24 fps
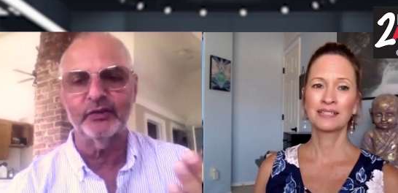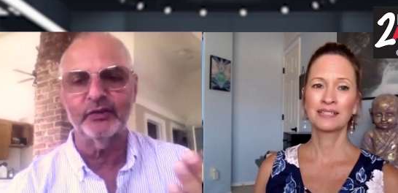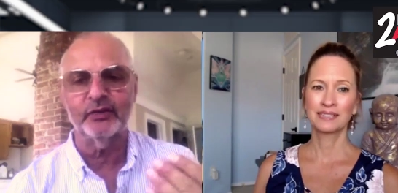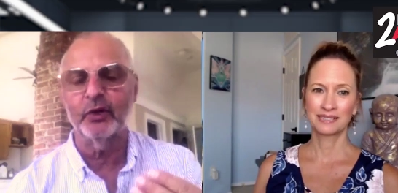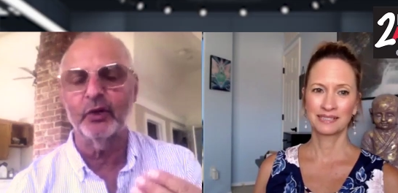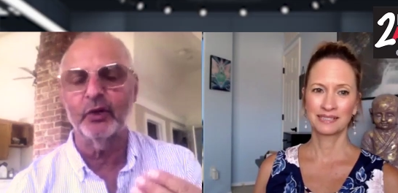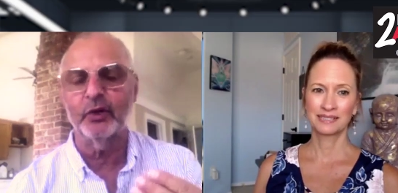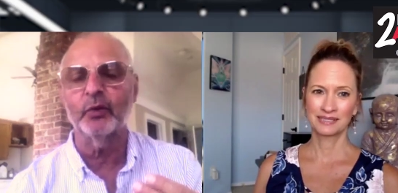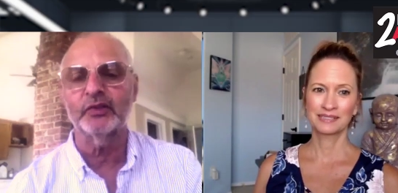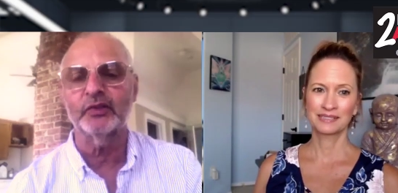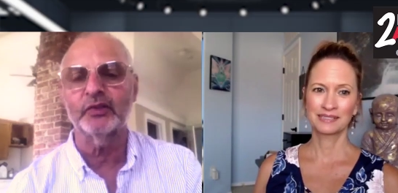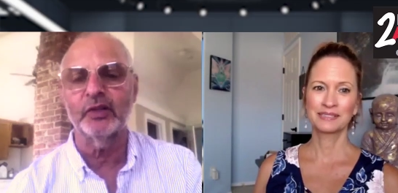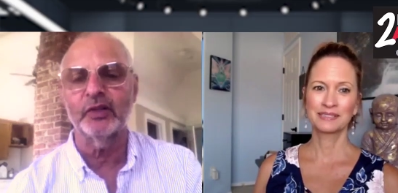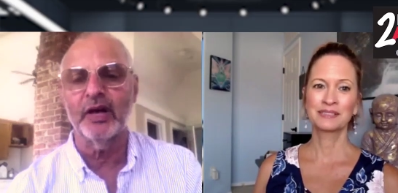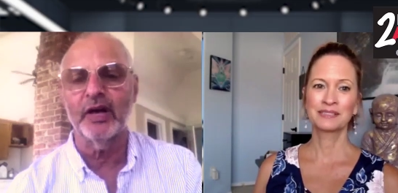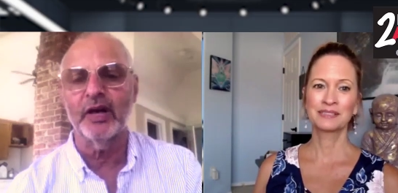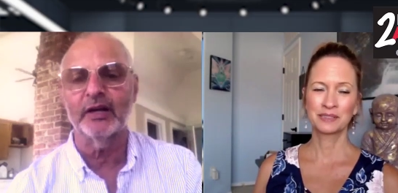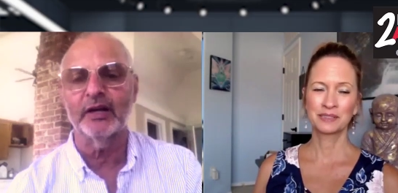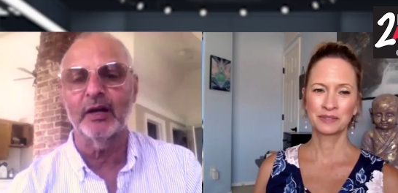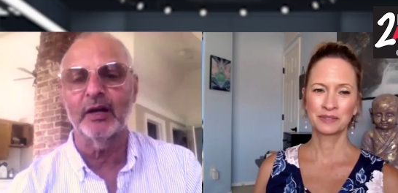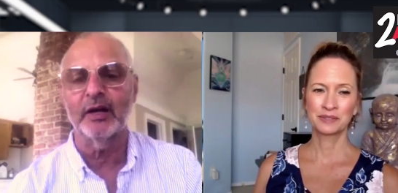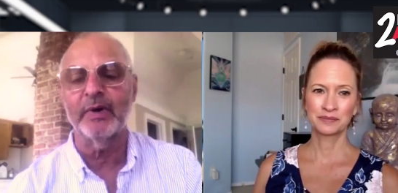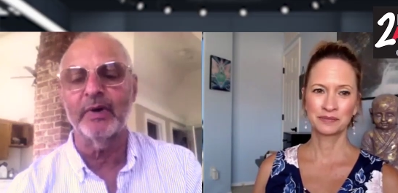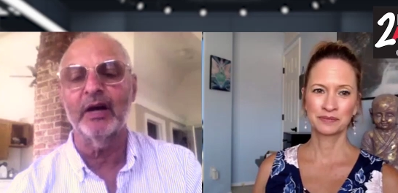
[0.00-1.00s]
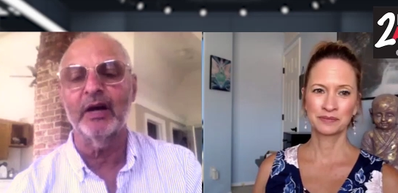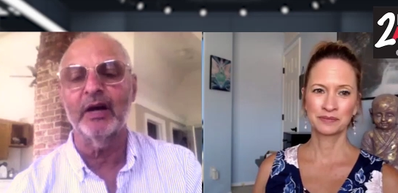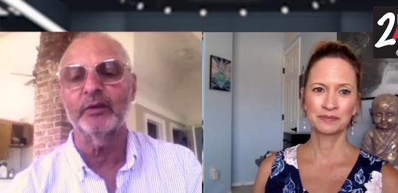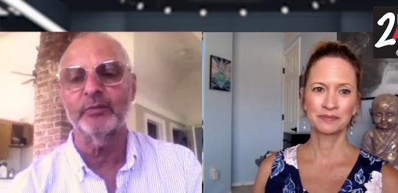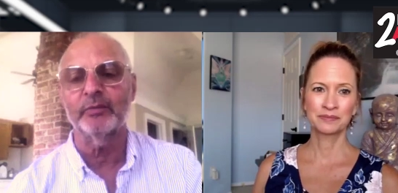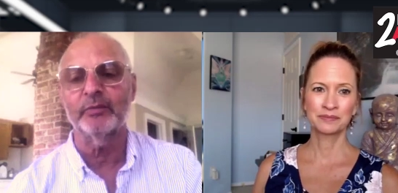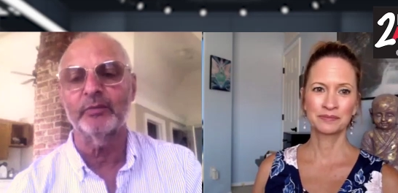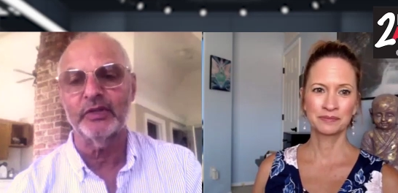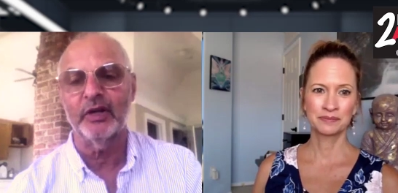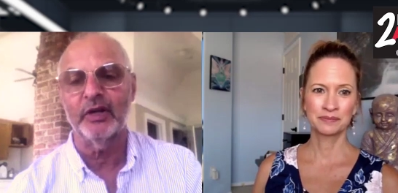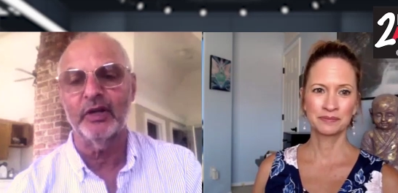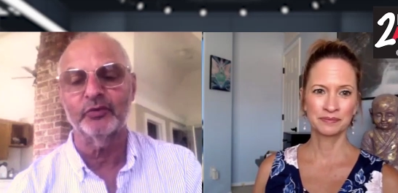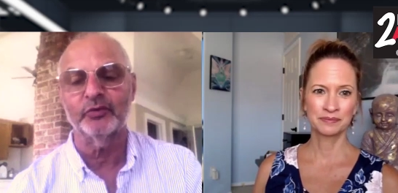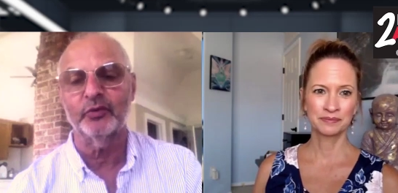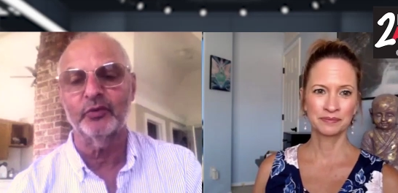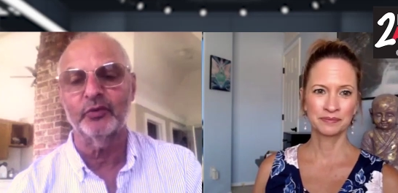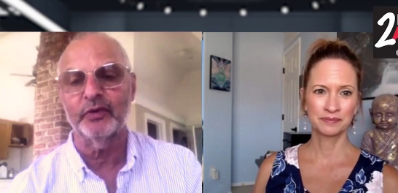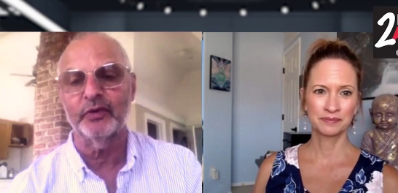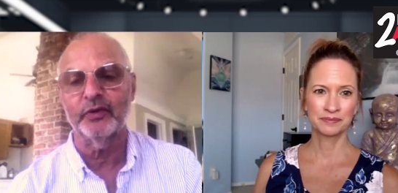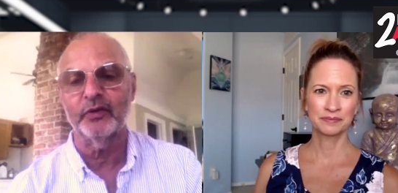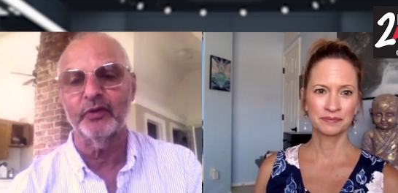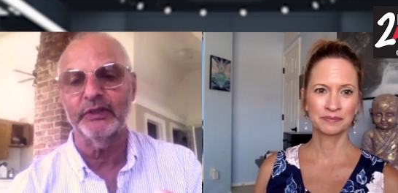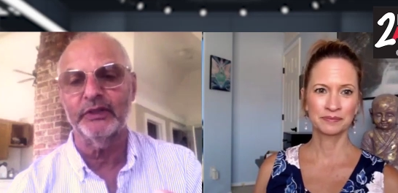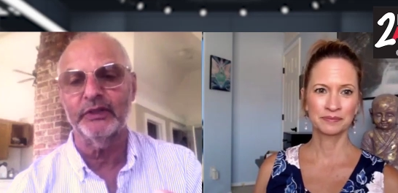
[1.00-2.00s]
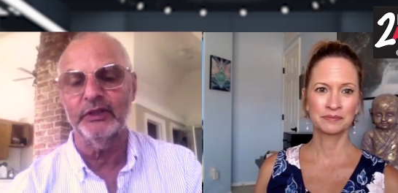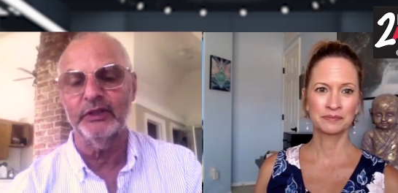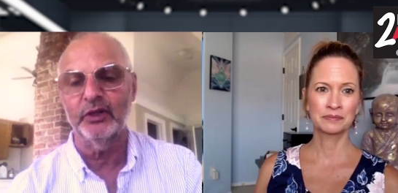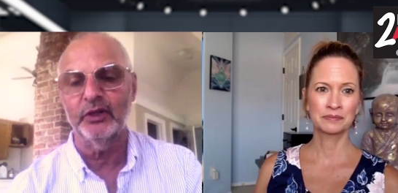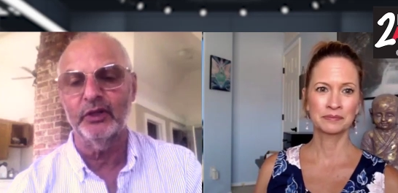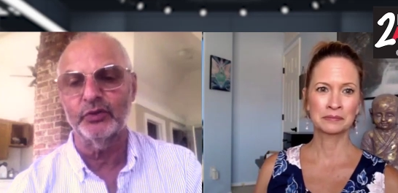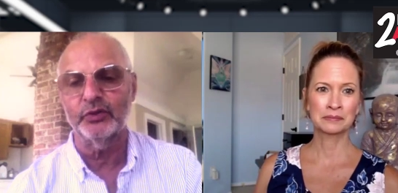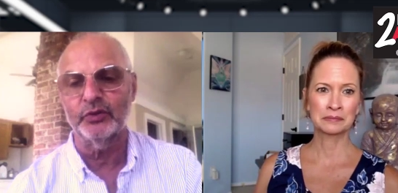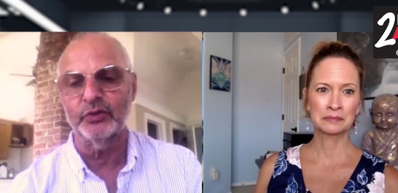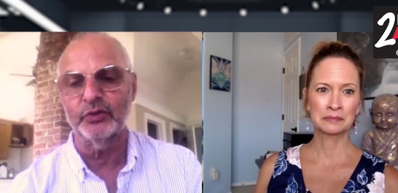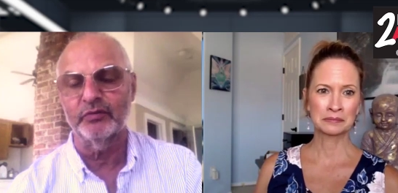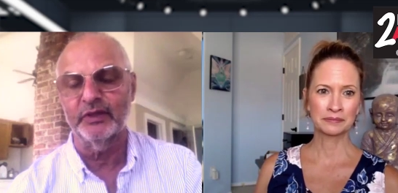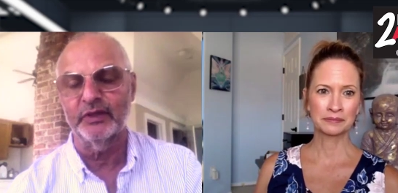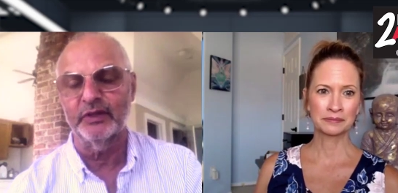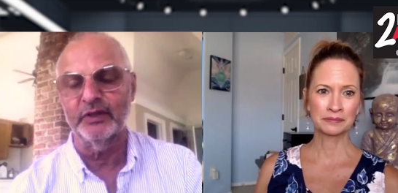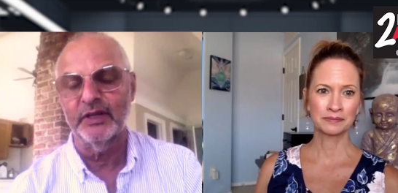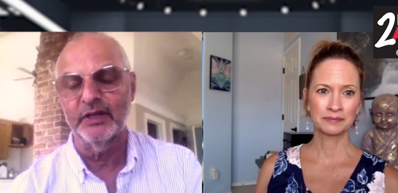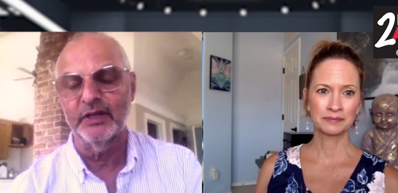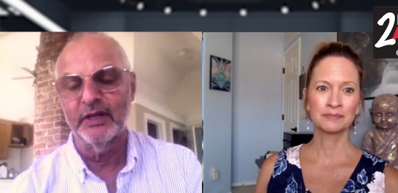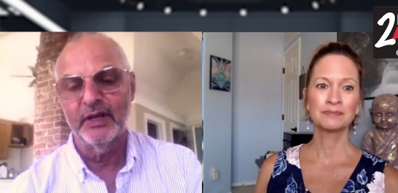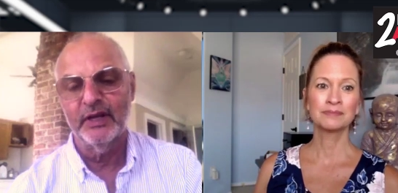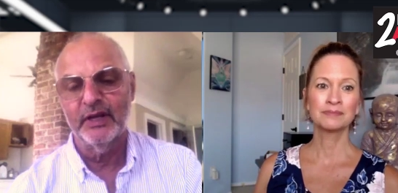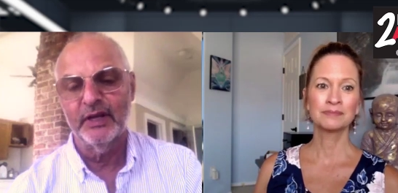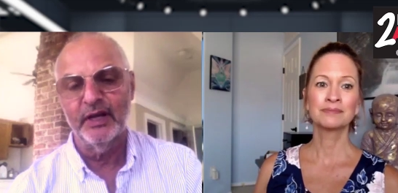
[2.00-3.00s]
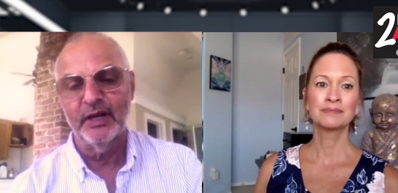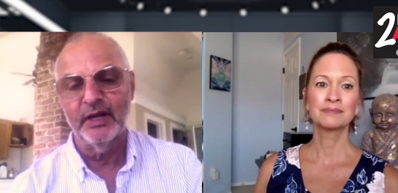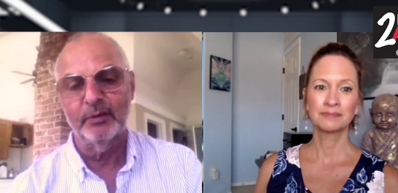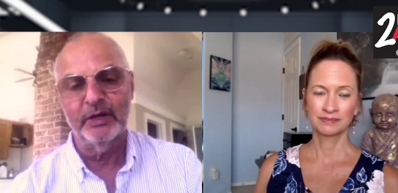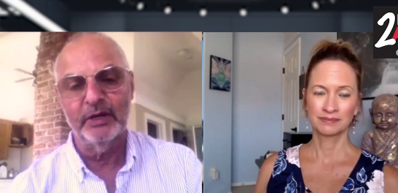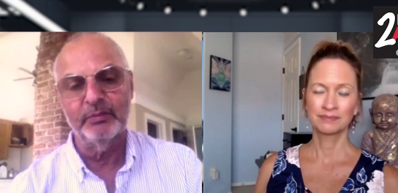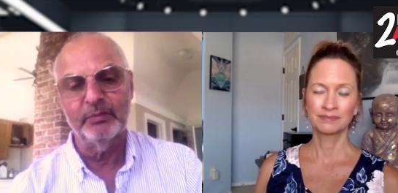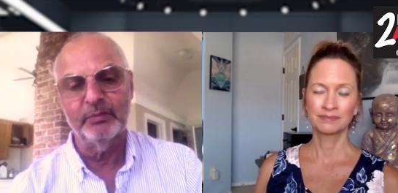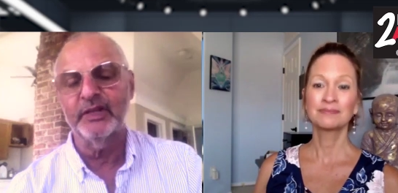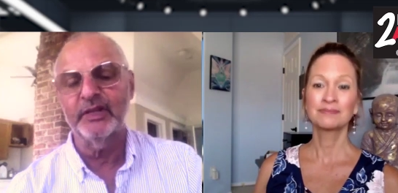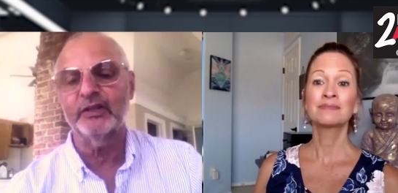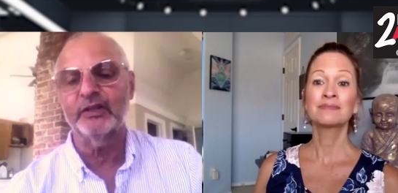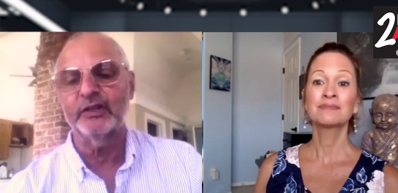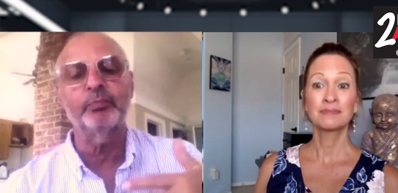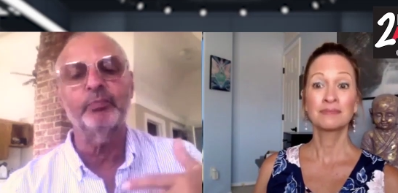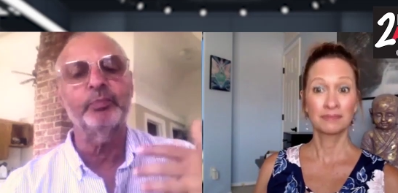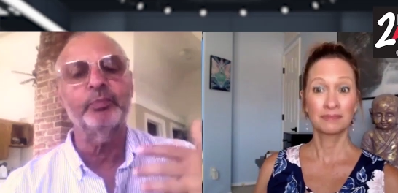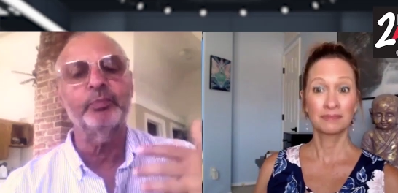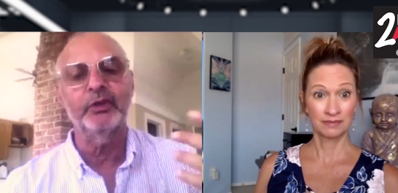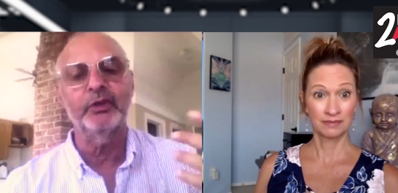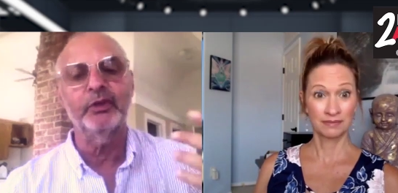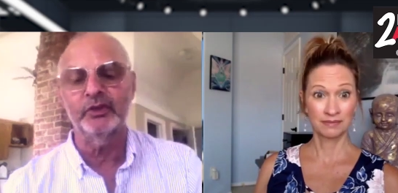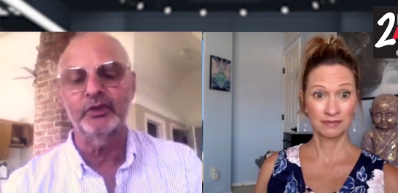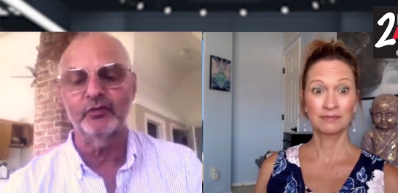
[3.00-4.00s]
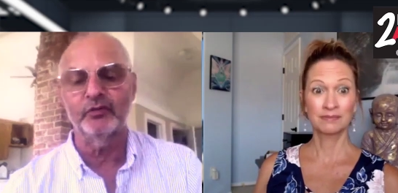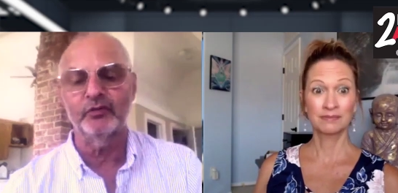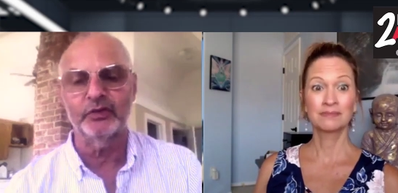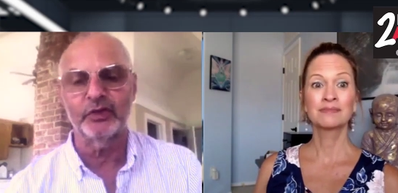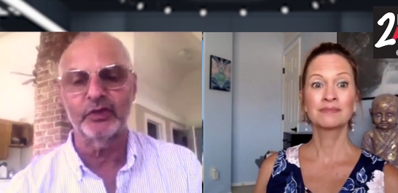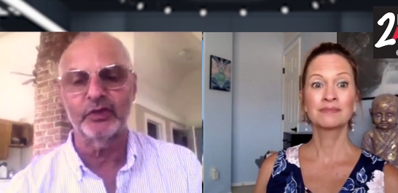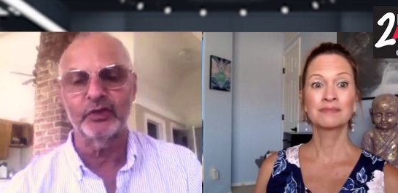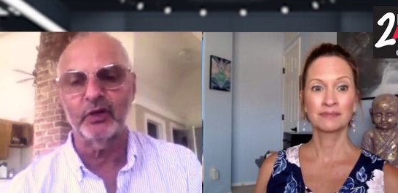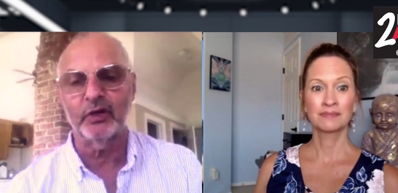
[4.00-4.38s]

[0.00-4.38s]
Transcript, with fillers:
Speaker 1: And guys notice a lot about themselves. We're very ego driven. And maybe that's because of